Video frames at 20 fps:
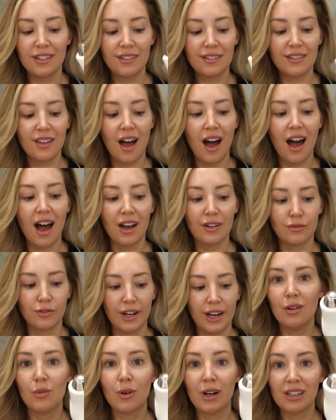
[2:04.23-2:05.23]
is the hot
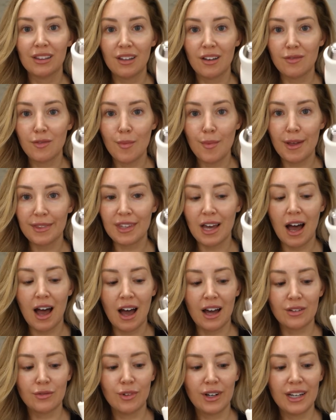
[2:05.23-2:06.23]
ring. What I love about the
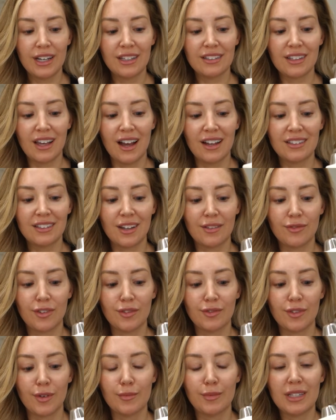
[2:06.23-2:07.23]
hot ring is I suffer
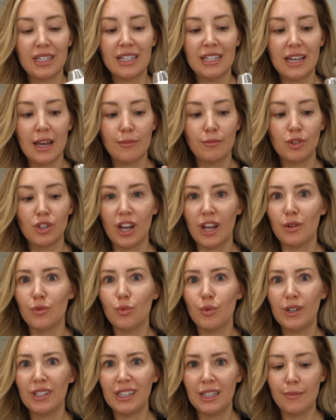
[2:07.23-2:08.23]
from T M J
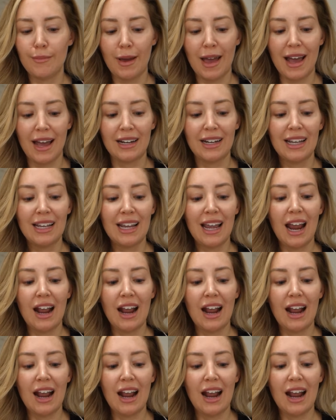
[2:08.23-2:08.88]
really bad,